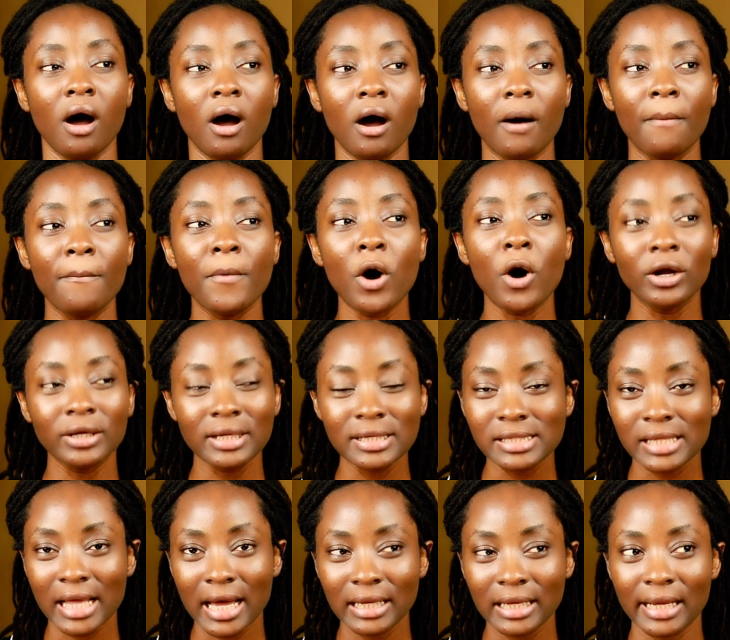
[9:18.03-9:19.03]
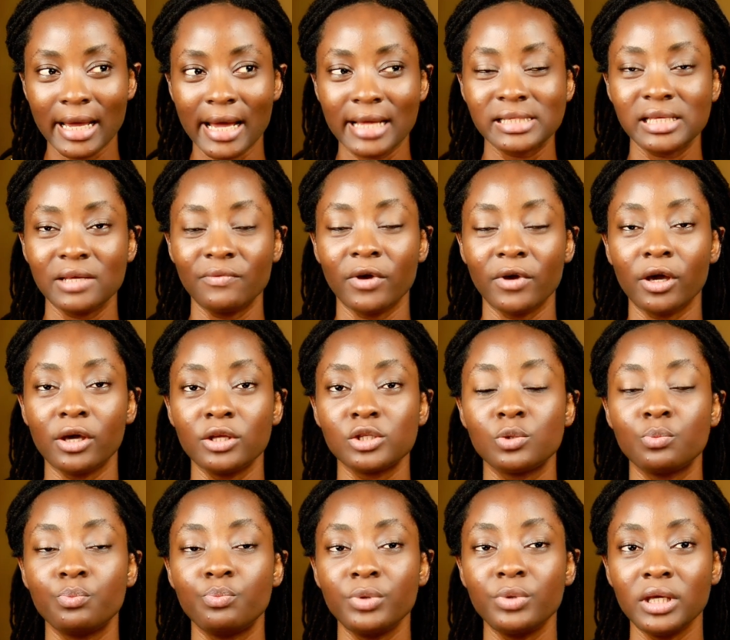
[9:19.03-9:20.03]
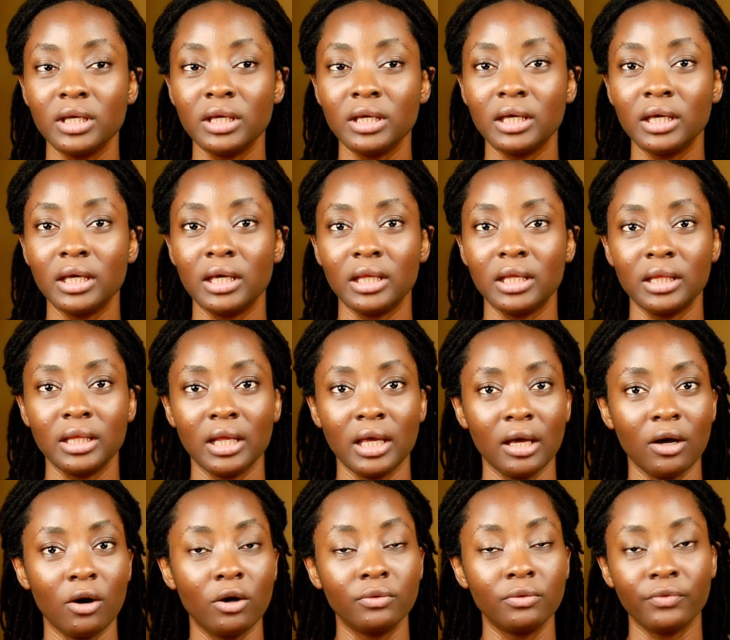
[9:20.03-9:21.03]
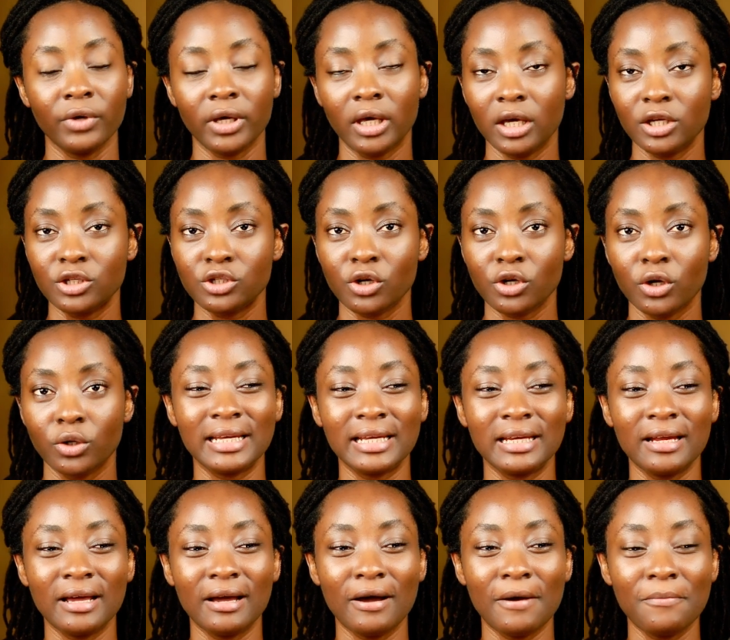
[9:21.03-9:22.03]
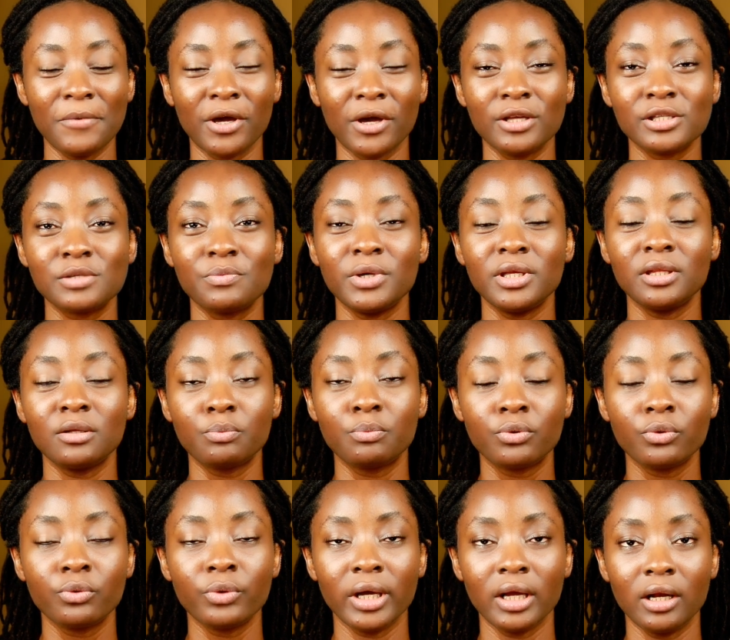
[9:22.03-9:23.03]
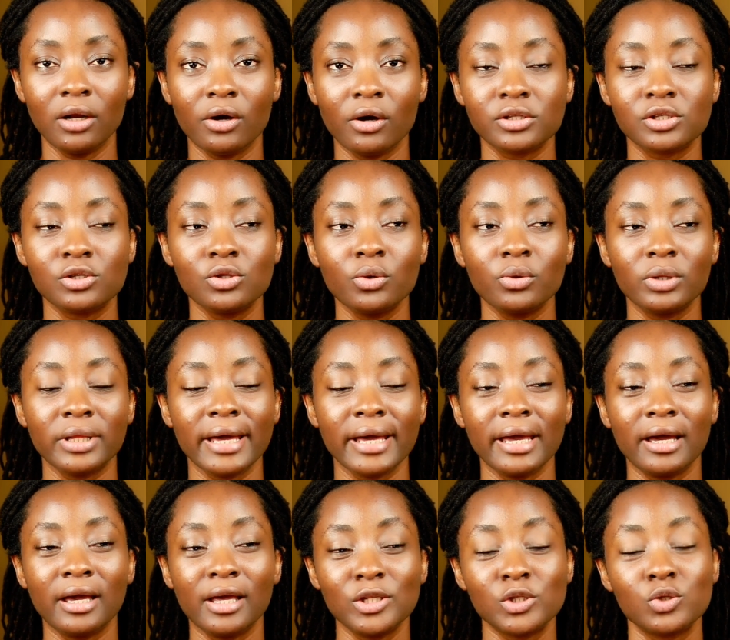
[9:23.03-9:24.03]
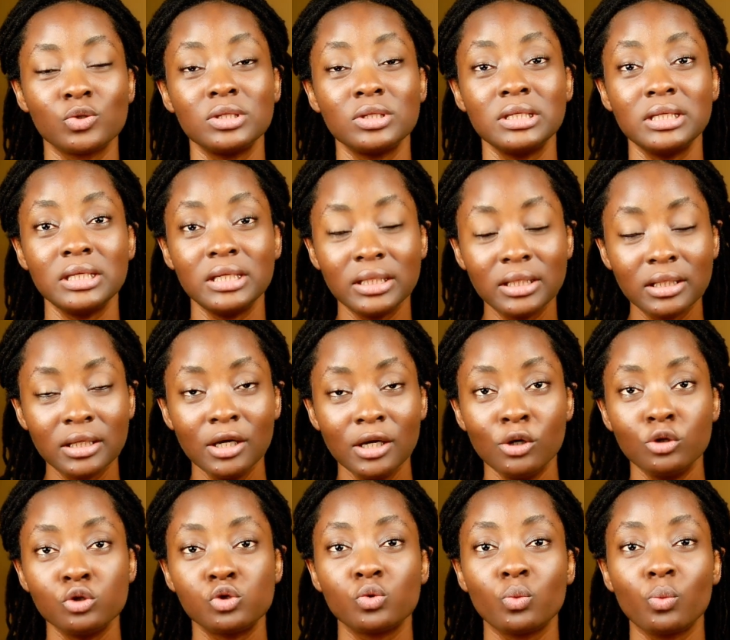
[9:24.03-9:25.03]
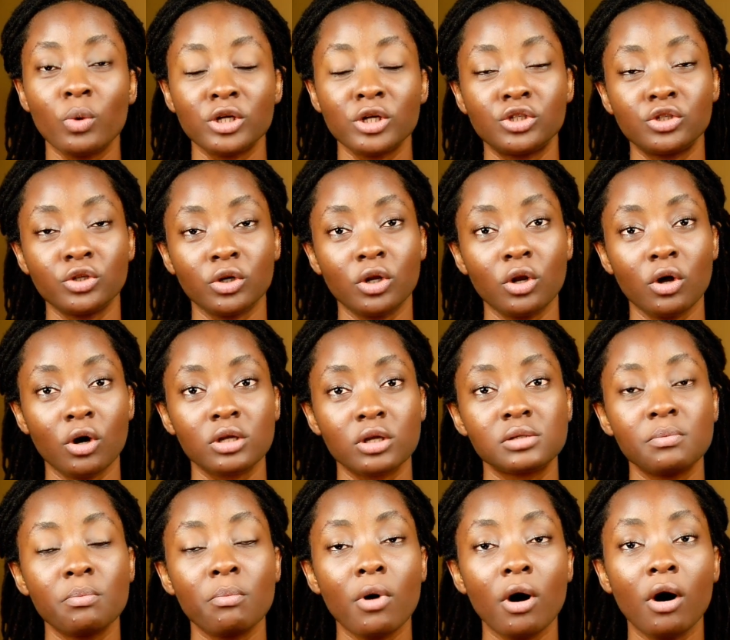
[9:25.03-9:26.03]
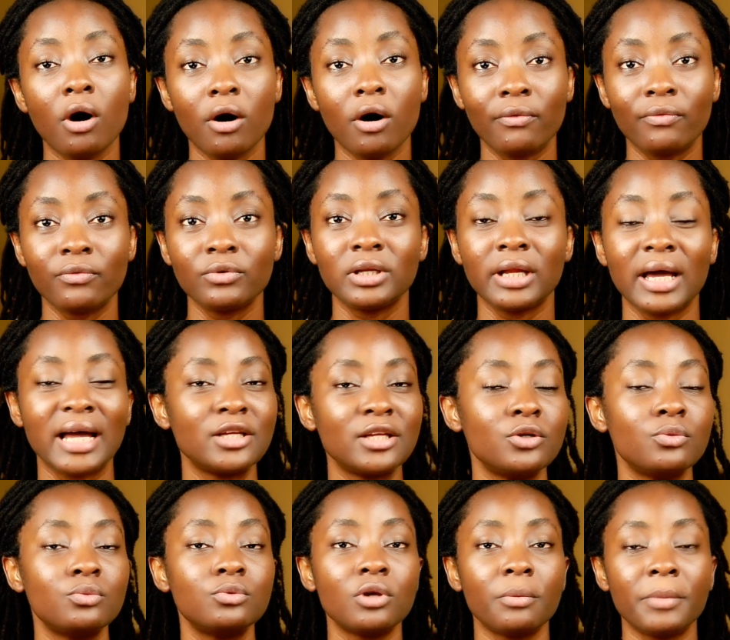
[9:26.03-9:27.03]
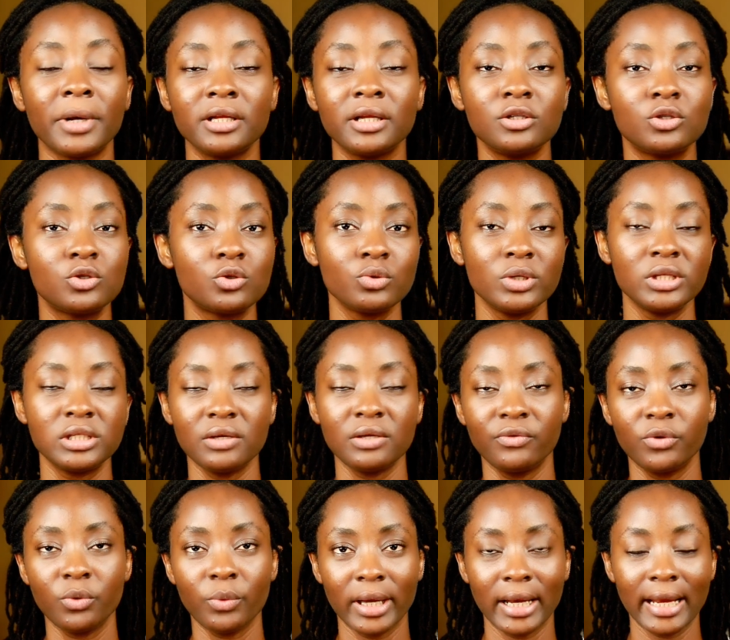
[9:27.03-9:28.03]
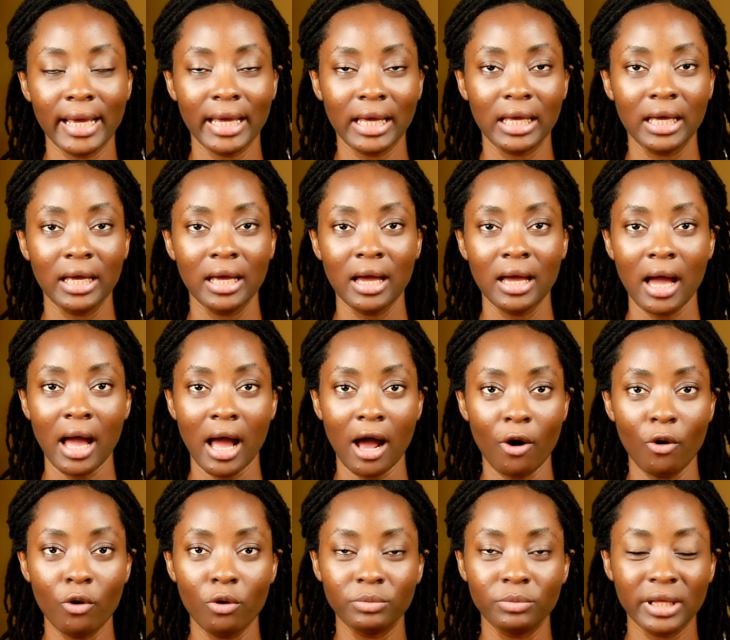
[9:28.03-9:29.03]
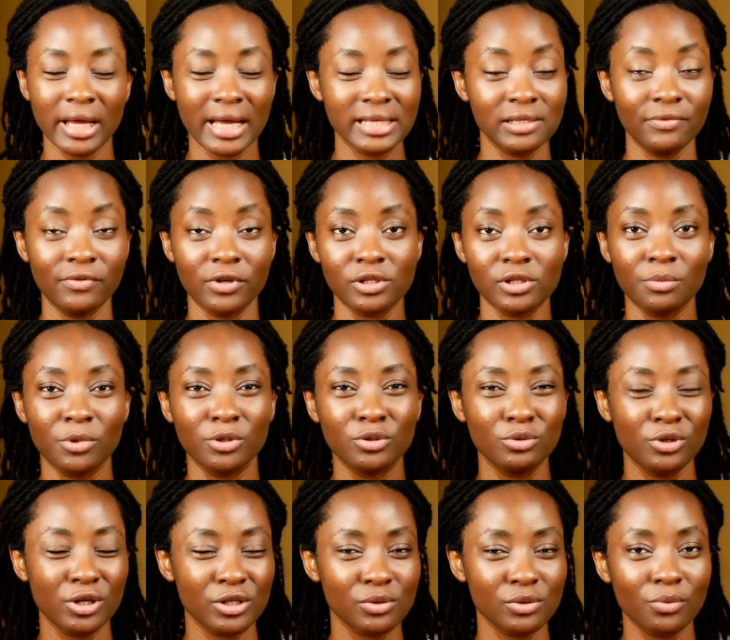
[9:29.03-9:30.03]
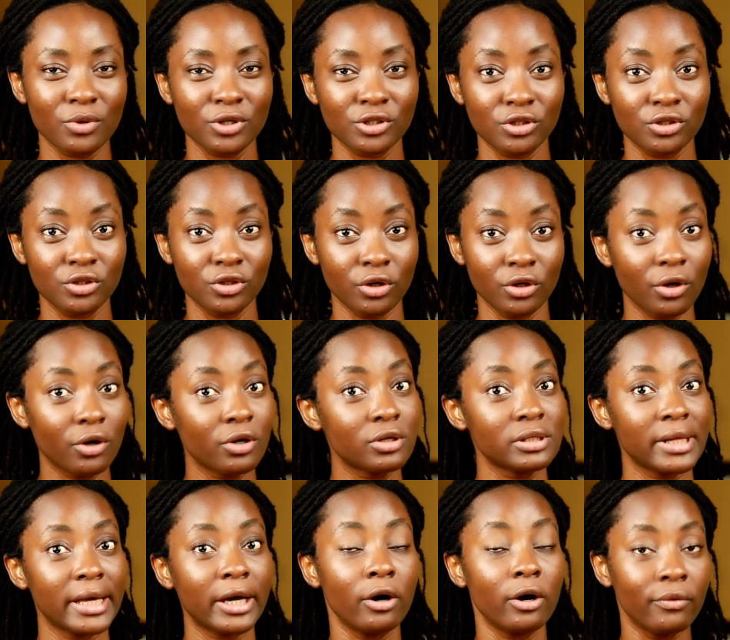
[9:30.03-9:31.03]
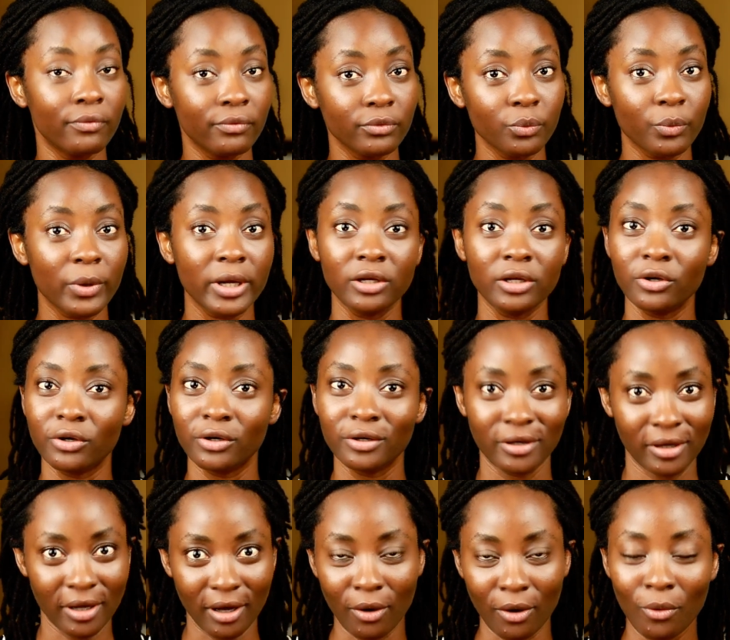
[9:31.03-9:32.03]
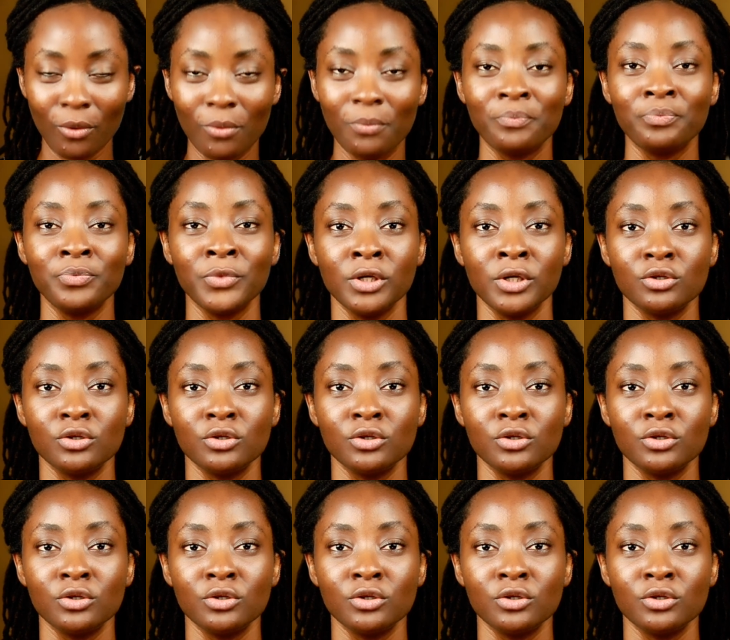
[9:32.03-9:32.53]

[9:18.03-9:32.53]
Understand that if you're going to be on vacation and you're going to be in the pool a lot, know that you're going to need to wash your locks more often than you normally do it if you were like at home. That's if you're someone who doesn't wash your locks like often when you're at home.